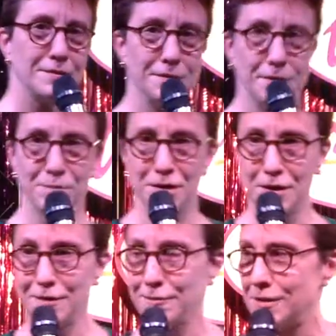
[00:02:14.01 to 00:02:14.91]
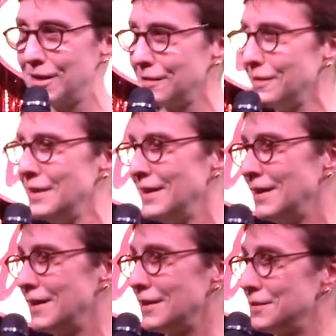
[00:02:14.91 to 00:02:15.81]
so they've been here a while.
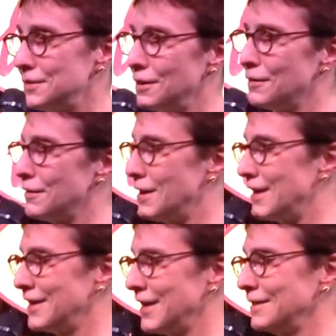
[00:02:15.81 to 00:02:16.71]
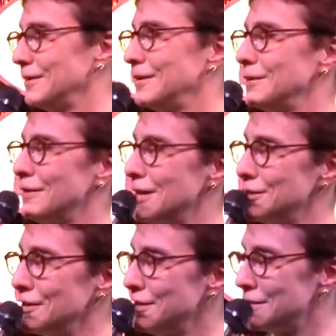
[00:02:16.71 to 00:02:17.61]
So again,
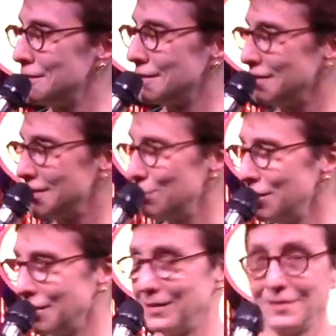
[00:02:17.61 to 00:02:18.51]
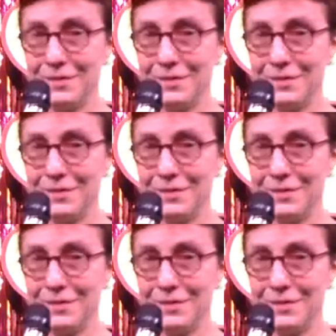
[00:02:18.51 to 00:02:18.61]
congratulations, Elizabeth.